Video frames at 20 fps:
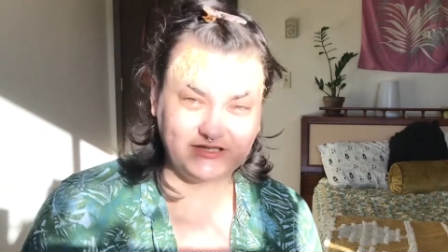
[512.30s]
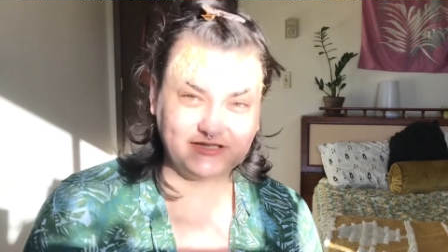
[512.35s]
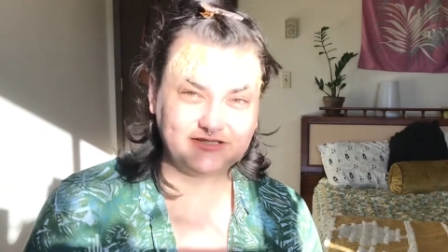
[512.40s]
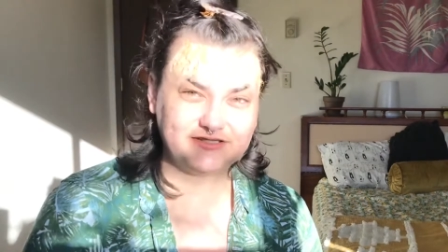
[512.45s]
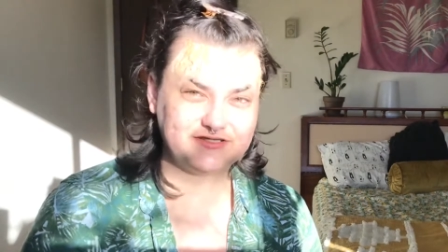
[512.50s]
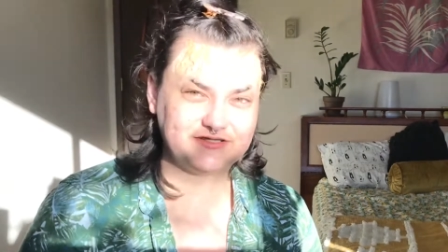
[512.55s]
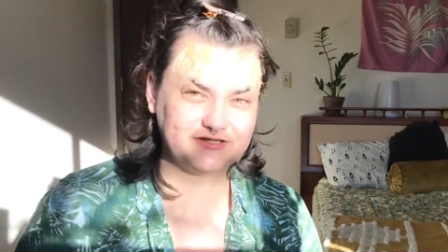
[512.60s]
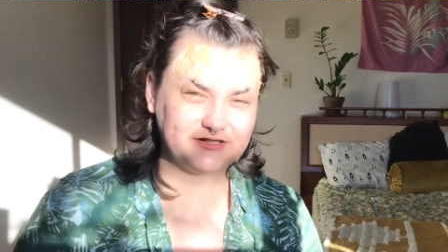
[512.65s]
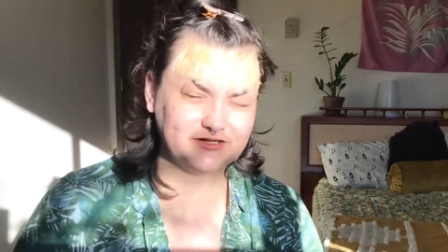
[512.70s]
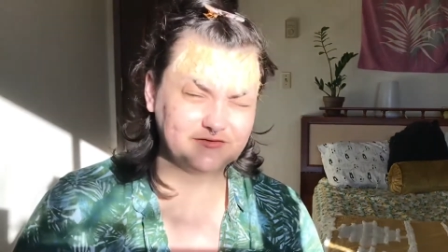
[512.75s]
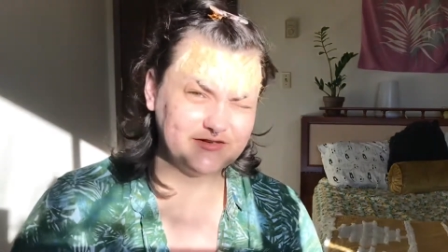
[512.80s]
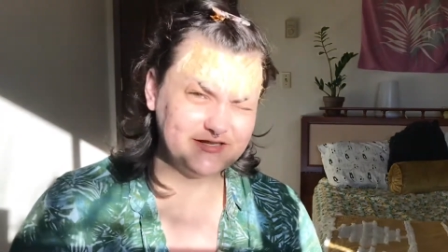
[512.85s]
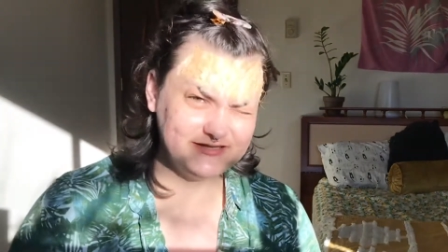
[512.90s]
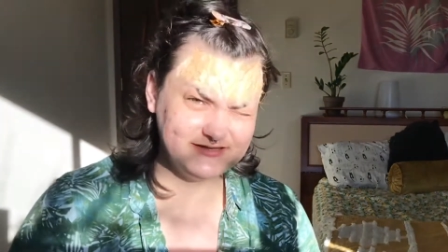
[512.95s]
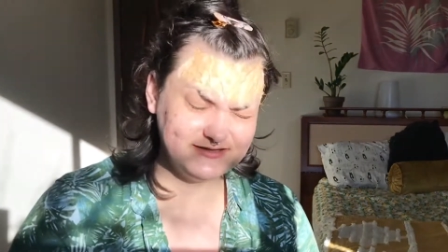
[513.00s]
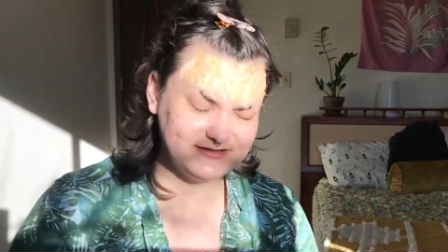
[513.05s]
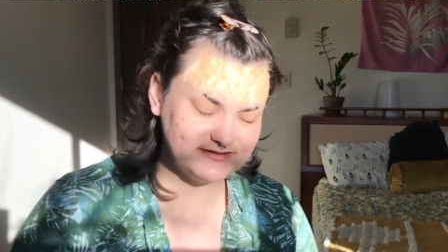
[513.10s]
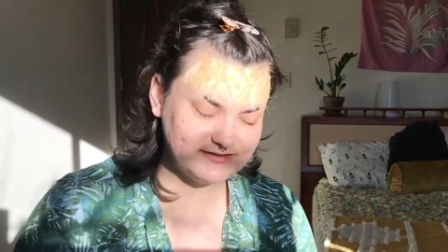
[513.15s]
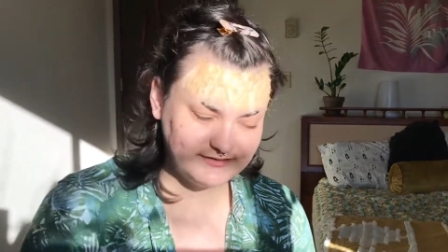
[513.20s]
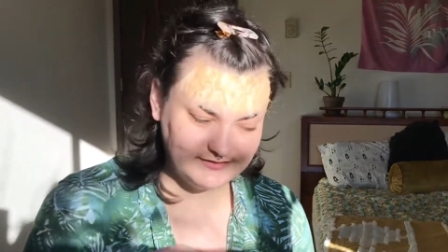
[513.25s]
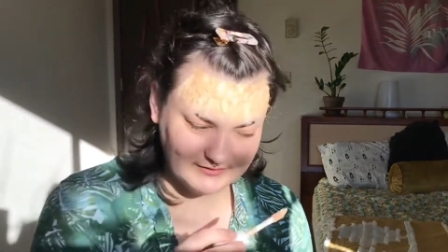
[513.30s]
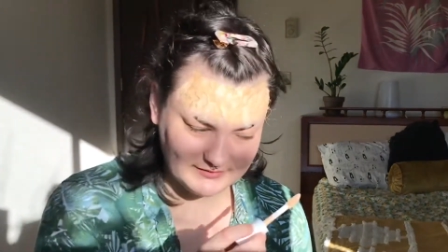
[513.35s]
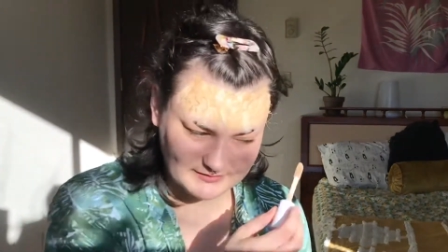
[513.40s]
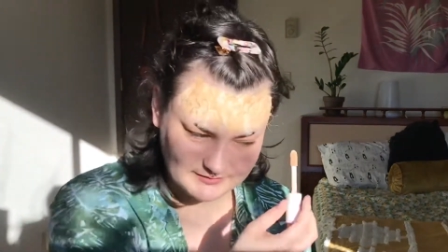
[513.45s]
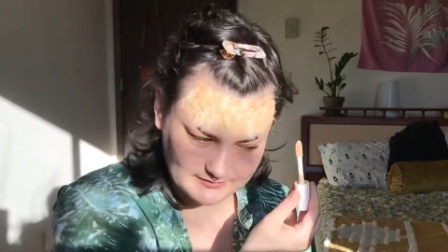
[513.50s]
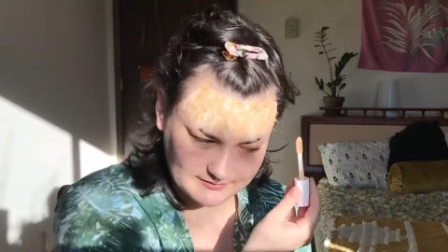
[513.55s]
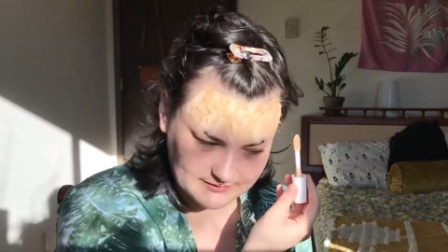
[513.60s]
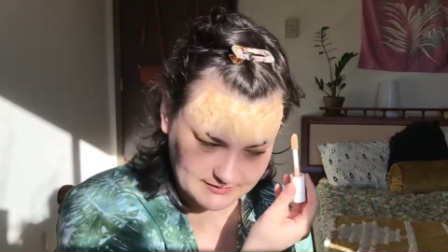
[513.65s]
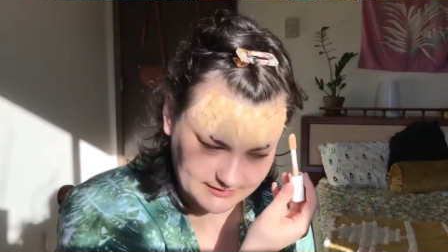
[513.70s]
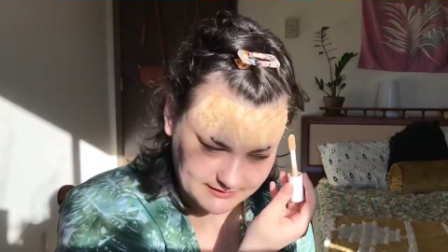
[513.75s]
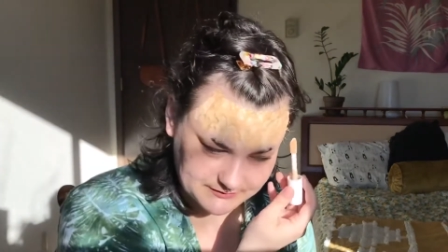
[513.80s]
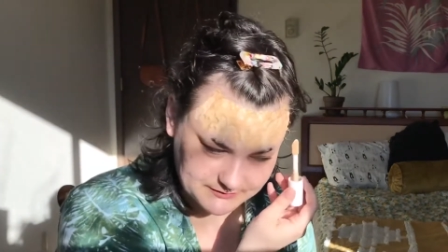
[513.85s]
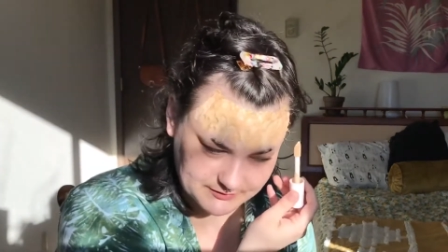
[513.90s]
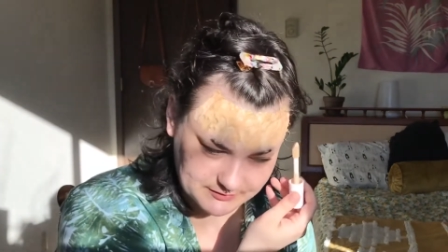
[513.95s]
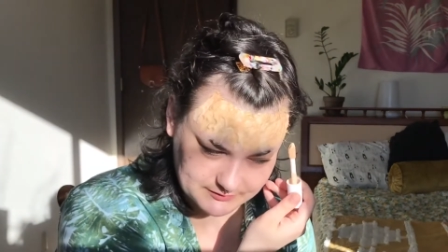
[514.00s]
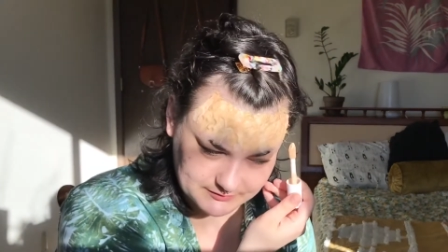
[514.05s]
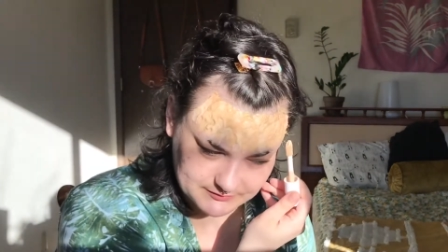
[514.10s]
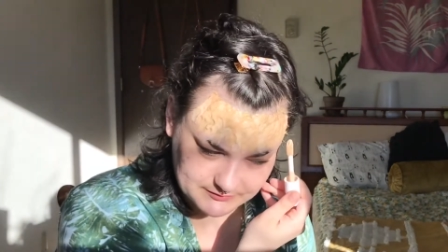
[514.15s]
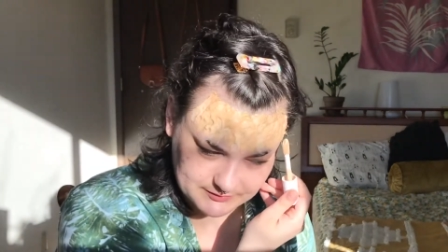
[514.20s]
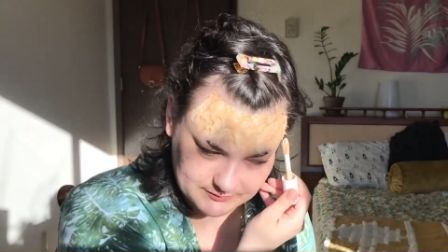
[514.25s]
servants. Yeah, they're,
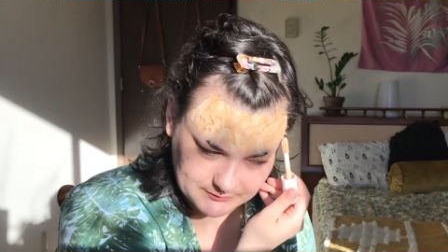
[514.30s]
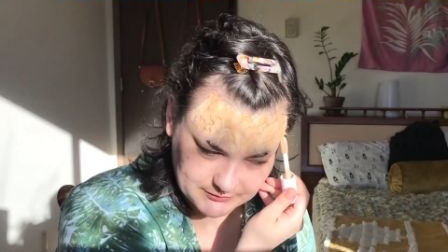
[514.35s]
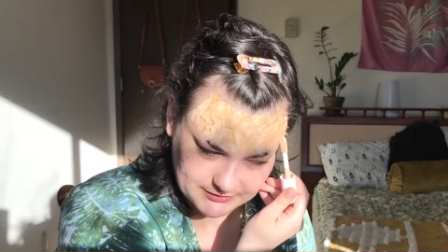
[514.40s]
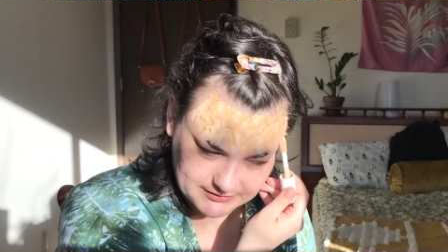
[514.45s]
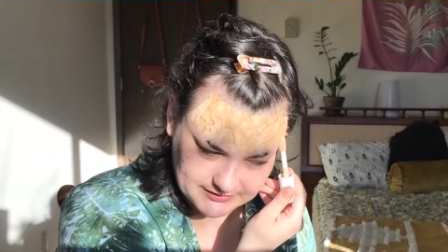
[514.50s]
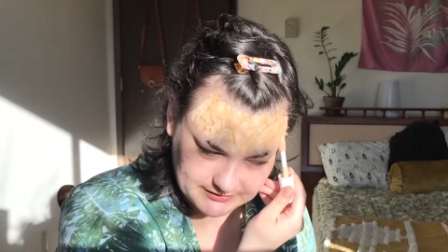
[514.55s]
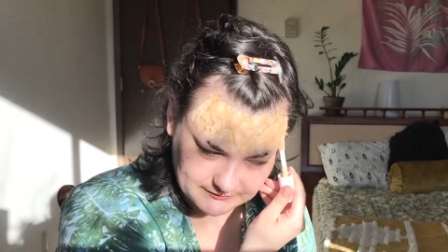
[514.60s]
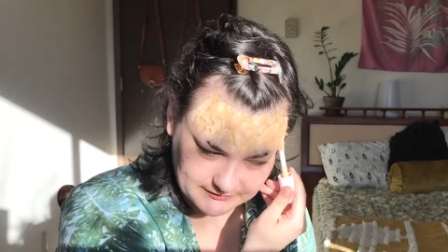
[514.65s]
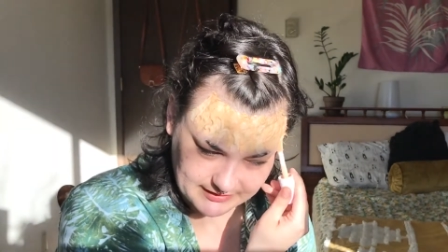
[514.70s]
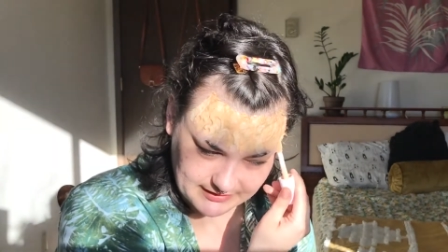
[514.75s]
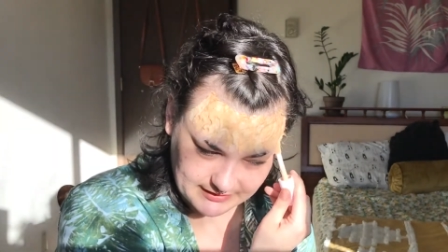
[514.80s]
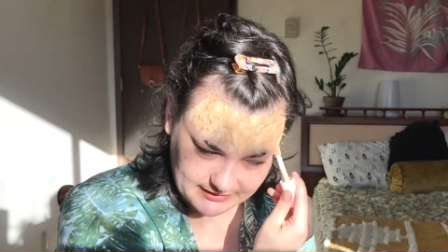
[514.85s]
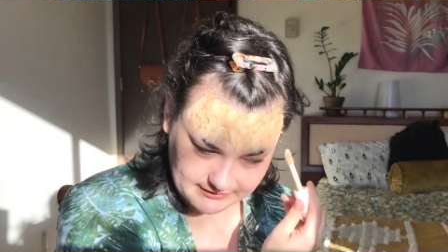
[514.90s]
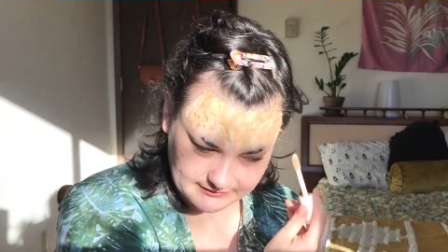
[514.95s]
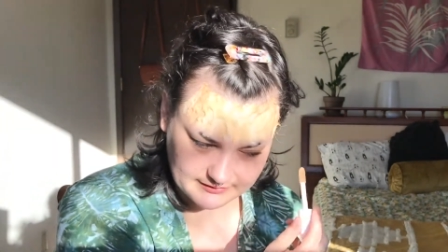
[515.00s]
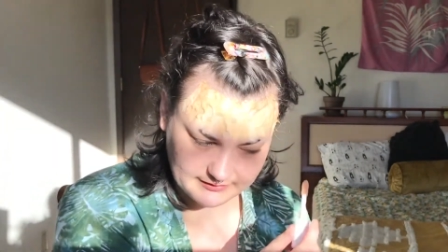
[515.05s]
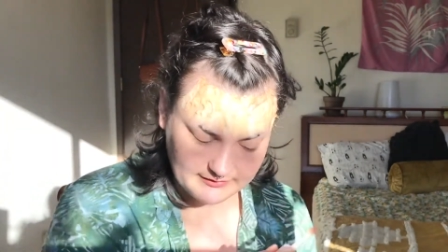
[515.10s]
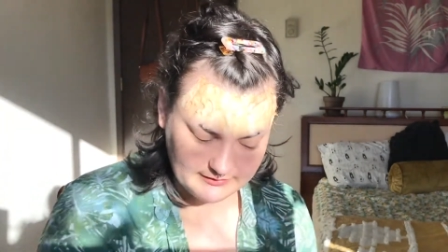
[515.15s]
they're pretty rad.